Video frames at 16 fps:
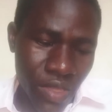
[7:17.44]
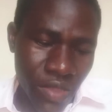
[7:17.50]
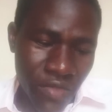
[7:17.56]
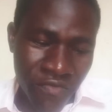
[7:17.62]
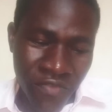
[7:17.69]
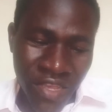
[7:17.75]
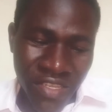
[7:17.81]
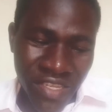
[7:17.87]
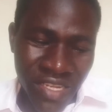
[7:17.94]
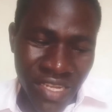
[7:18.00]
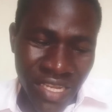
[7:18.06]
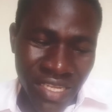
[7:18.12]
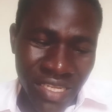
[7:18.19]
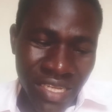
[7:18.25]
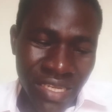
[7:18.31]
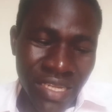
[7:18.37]
Verse
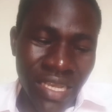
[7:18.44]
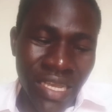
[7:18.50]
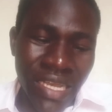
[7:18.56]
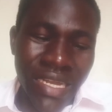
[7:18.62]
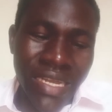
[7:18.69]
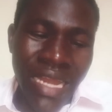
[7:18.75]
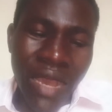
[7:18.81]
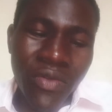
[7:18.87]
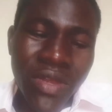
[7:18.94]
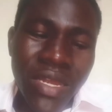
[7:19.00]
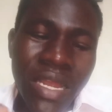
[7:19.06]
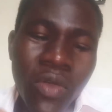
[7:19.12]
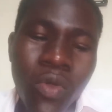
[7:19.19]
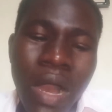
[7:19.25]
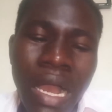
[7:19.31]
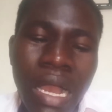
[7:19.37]
19. Now
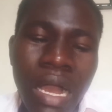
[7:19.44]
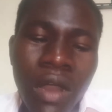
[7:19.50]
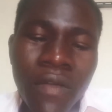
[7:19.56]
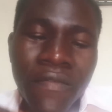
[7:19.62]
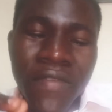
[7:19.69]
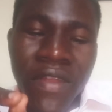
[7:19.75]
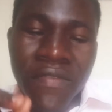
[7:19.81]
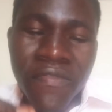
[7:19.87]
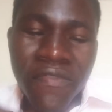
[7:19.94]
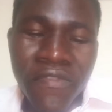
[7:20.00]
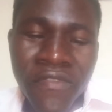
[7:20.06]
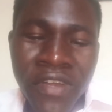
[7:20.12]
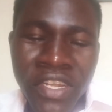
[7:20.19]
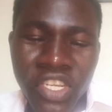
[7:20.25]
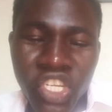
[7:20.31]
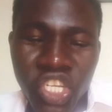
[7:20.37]
the work of the
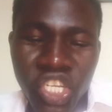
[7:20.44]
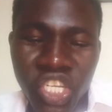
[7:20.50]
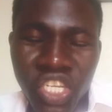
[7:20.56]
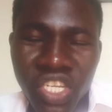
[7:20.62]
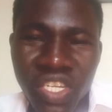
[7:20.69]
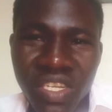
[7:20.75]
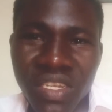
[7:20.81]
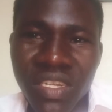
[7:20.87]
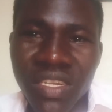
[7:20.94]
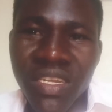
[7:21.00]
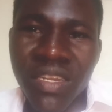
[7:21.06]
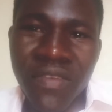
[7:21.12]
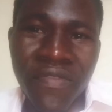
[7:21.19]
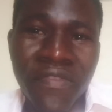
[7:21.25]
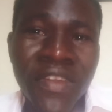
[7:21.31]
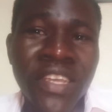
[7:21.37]
flesh
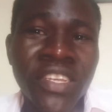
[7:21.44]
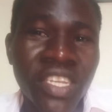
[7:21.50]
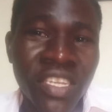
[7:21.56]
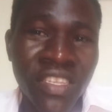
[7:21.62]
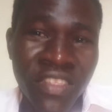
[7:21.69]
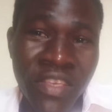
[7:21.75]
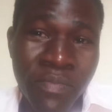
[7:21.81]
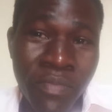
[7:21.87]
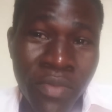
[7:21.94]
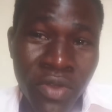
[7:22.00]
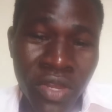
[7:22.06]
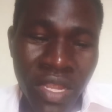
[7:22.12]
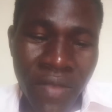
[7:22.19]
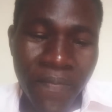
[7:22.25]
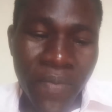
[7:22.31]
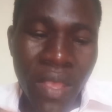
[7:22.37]
is the
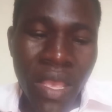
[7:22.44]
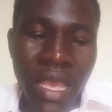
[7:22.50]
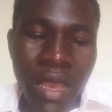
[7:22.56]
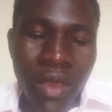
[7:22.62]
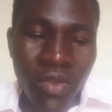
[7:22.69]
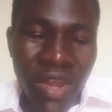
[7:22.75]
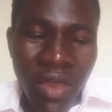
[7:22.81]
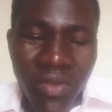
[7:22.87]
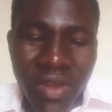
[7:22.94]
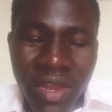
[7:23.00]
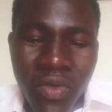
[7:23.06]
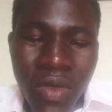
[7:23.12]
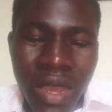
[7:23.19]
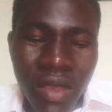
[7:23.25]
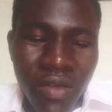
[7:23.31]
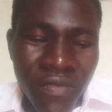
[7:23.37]
body. Now the
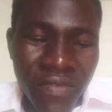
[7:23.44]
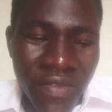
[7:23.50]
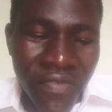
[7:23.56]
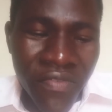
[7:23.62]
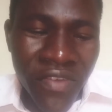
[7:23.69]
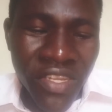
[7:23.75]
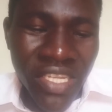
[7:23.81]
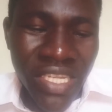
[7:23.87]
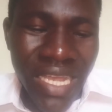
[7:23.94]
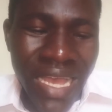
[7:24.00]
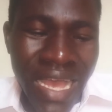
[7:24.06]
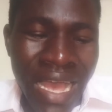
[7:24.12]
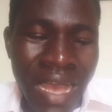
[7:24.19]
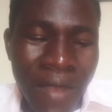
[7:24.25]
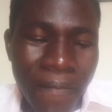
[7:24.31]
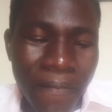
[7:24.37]
work of the flesh
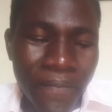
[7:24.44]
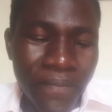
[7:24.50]
are